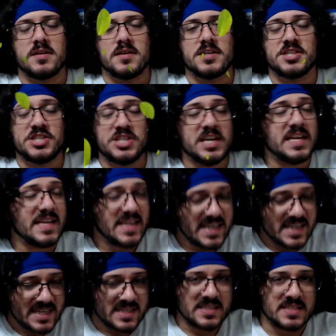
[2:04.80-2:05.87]
She
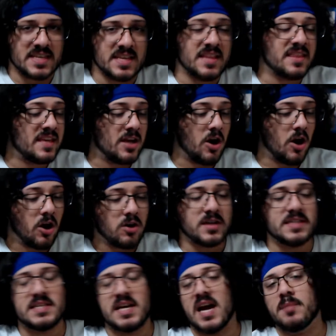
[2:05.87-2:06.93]
is the
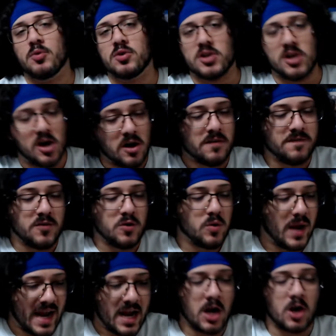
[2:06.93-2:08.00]
archetypal Kung Fu
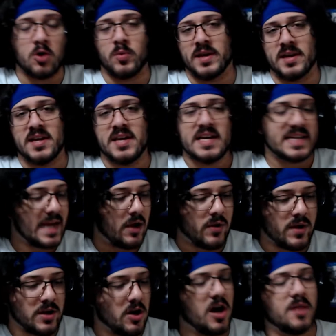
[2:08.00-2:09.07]
heroine carried
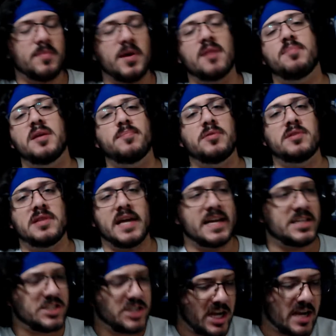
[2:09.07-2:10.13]
on by people like
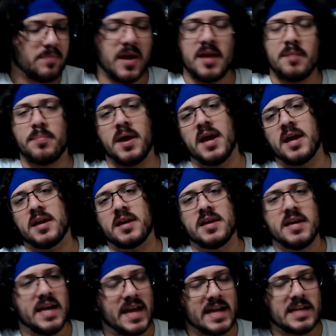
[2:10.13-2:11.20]
Chang Pei,
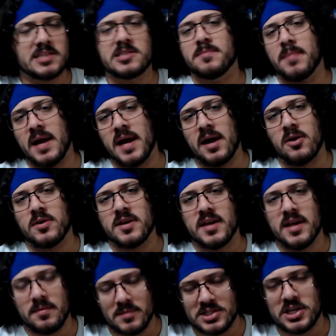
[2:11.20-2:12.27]
Angela Mao,
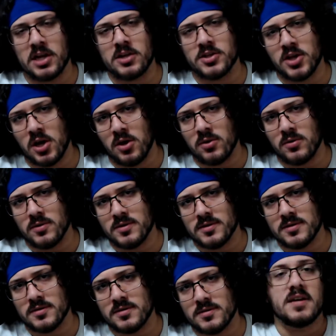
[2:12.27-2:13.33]
and Michelle Yeoh.
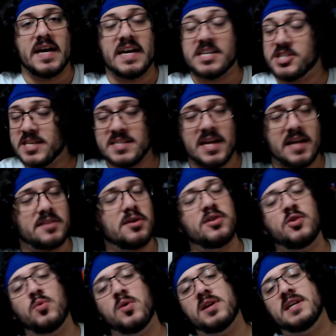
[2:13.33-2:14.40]
And she's not the only
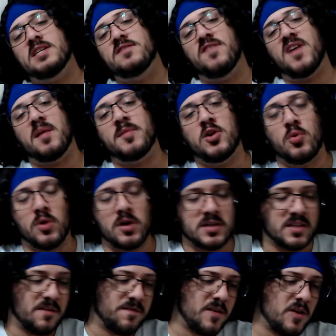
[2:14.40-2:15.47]
one in his family who worked in
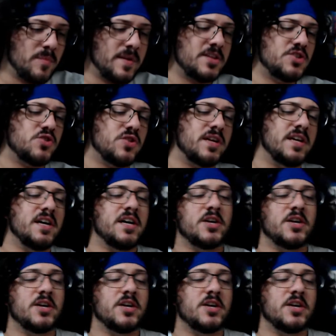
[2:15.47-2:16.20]
the film industry.